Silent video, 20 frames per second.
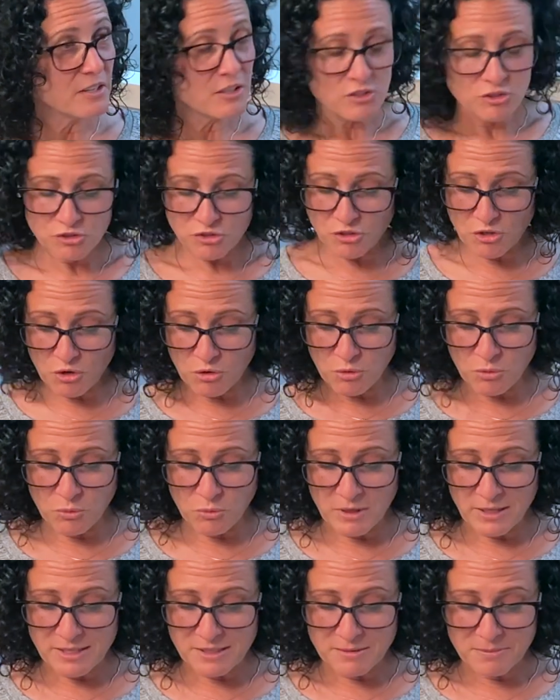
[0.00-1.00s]

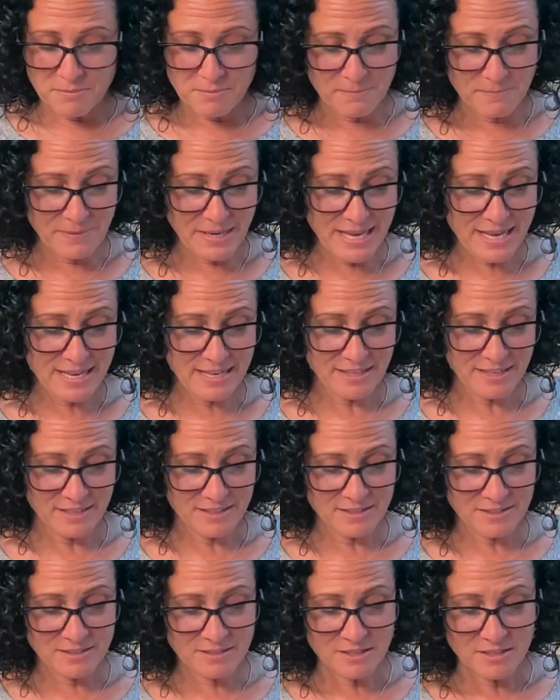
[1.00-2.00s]
So in
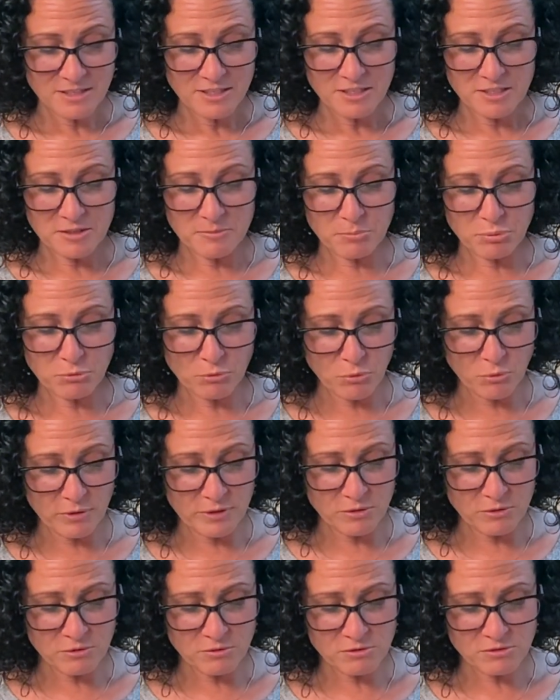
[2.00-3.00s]
Maine,
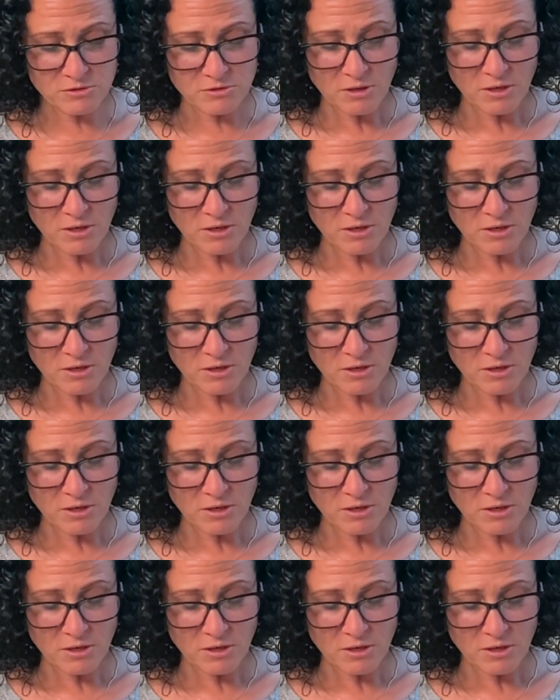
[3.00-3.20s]
employers